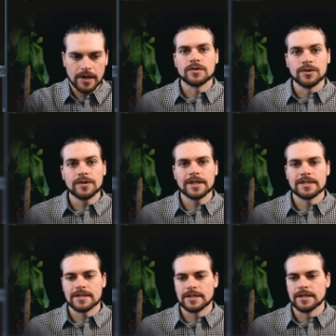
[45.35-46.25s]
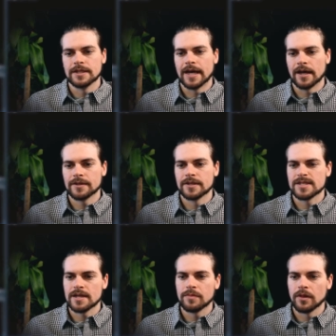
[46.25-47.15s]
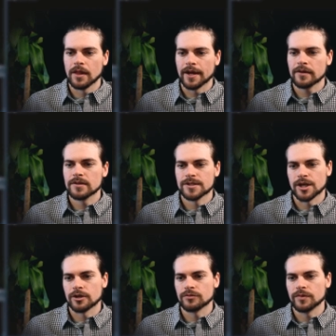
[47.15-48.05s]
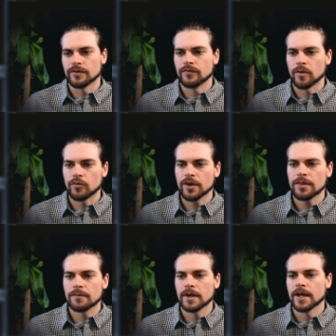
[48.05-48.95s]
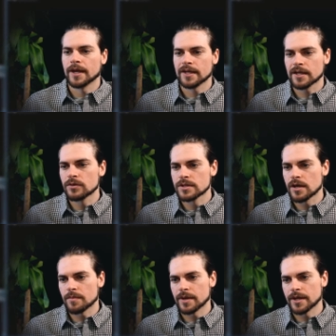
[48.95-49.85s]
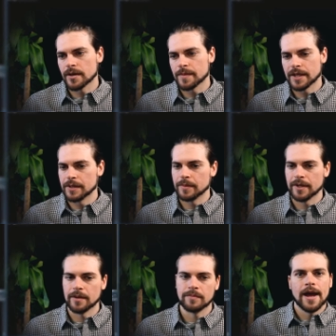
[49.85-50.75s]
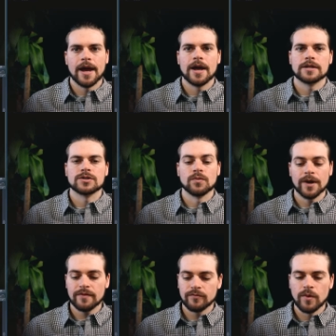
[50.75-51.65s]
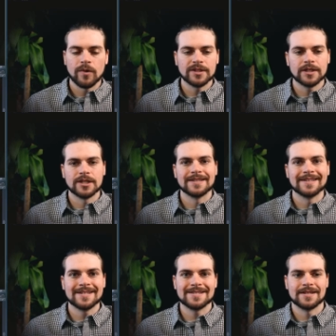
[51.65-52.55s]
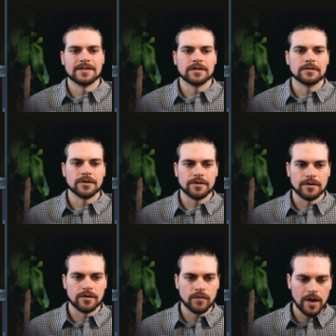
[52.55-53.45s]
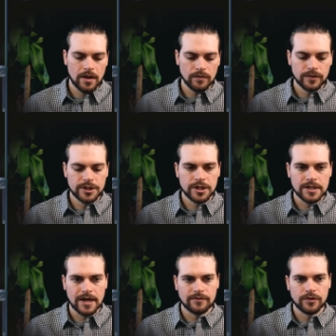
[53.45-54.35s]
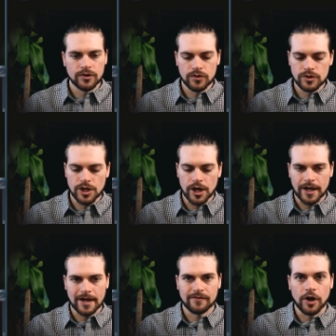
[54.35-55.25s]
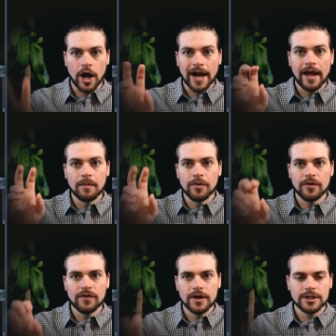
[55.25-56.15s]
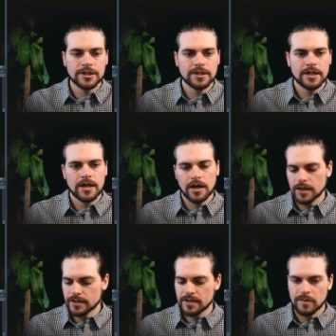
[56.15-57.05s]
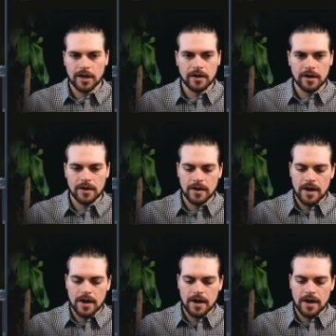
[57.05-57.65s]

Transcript: So you can see that the sepal length starts with 4.3 and then it goes up and up and up and up. And so what if we wanted a descending order? Well, we just have to use a kind of a helper function they call in dplyr